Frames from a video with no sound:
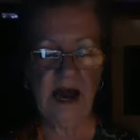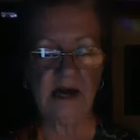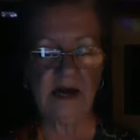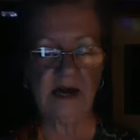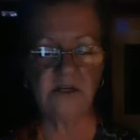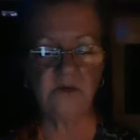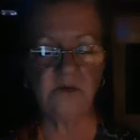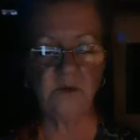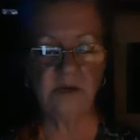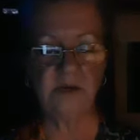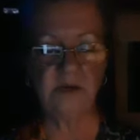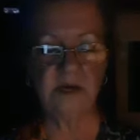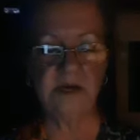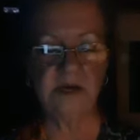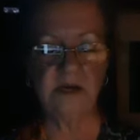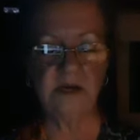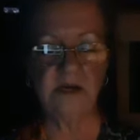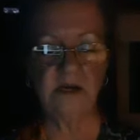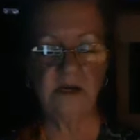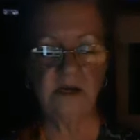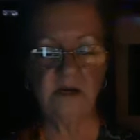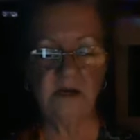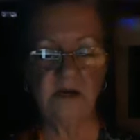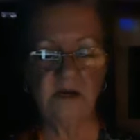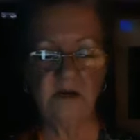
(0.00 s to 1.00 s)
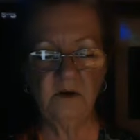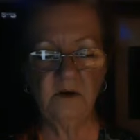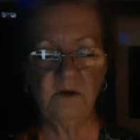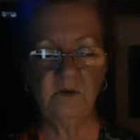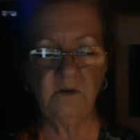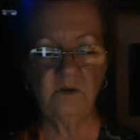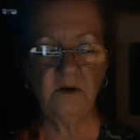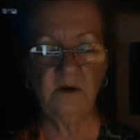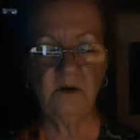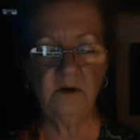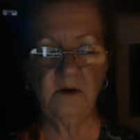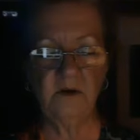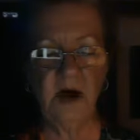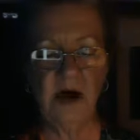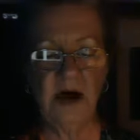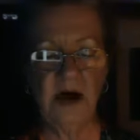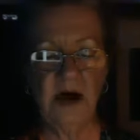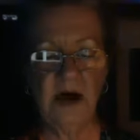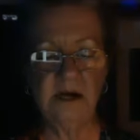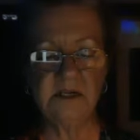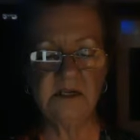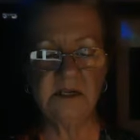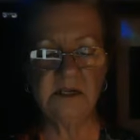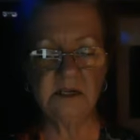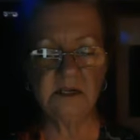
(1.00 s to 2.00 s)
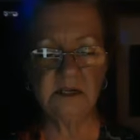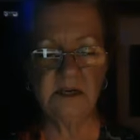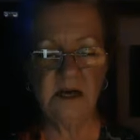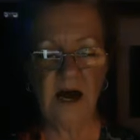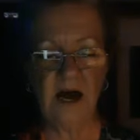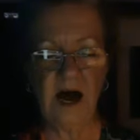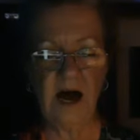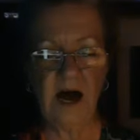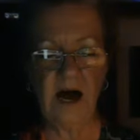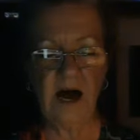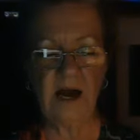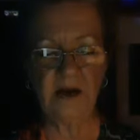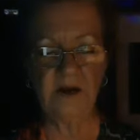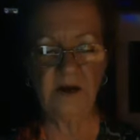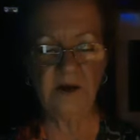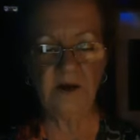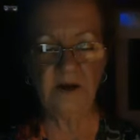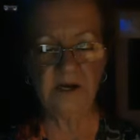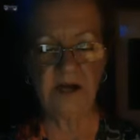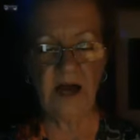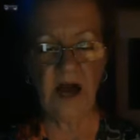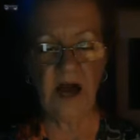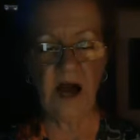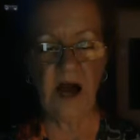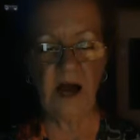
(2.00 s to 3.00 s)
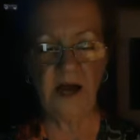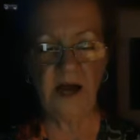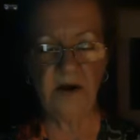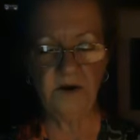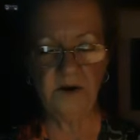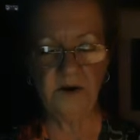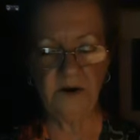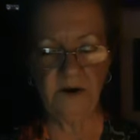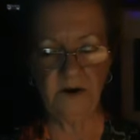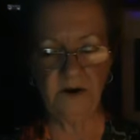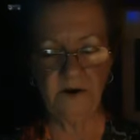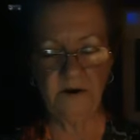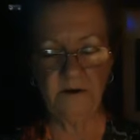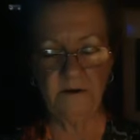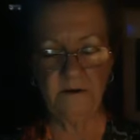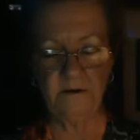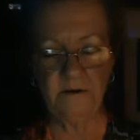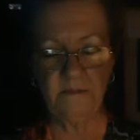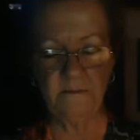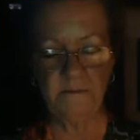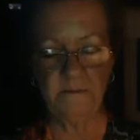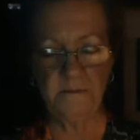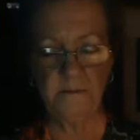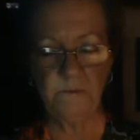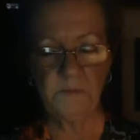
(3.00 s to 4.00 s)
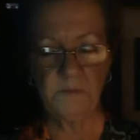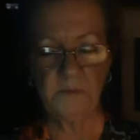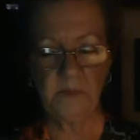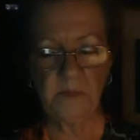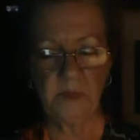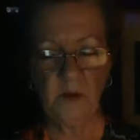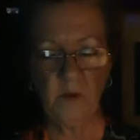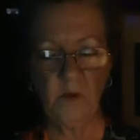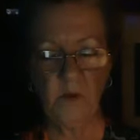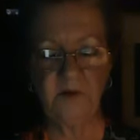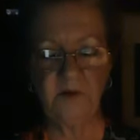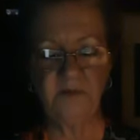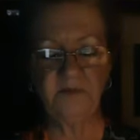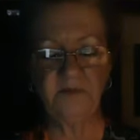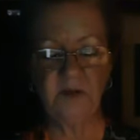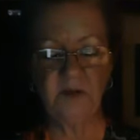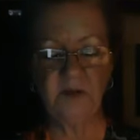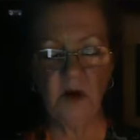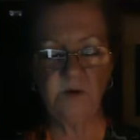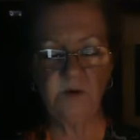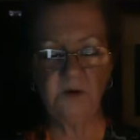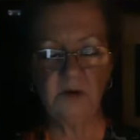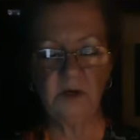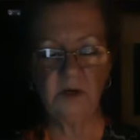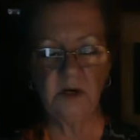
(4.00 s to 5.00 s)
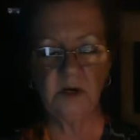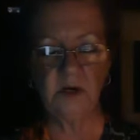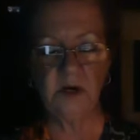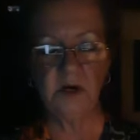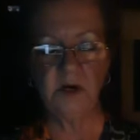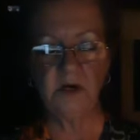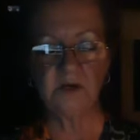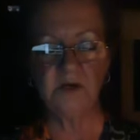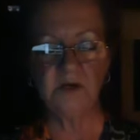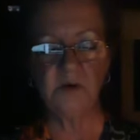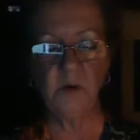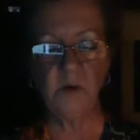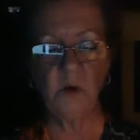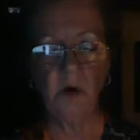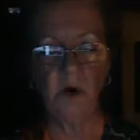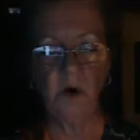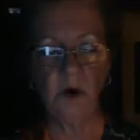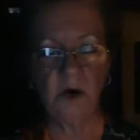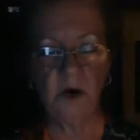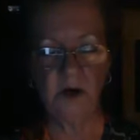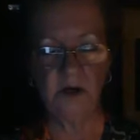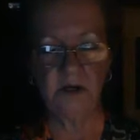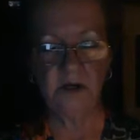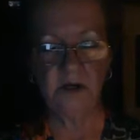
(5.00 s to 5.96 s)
we rise higher and higher, we float toward